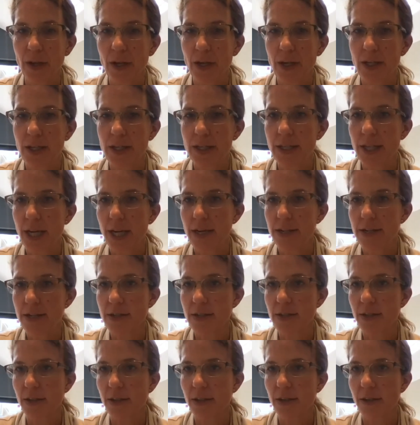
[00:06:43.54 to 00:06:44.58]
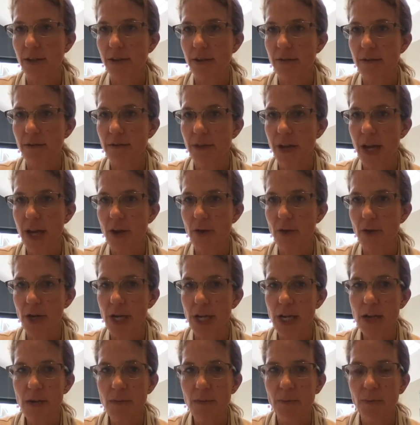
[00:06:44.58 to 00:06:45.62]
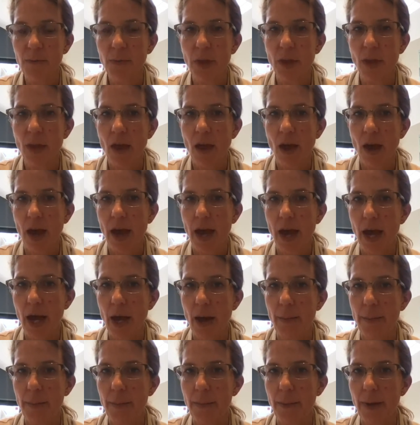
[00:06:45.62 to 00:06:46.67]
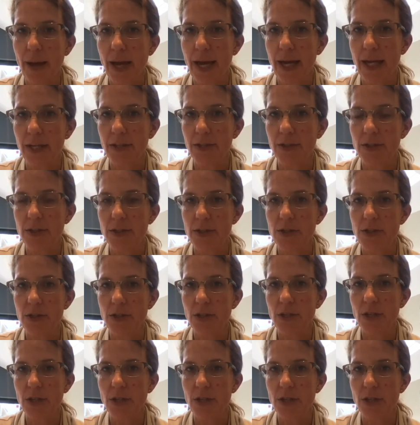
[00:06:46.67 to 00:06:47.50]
does vary, and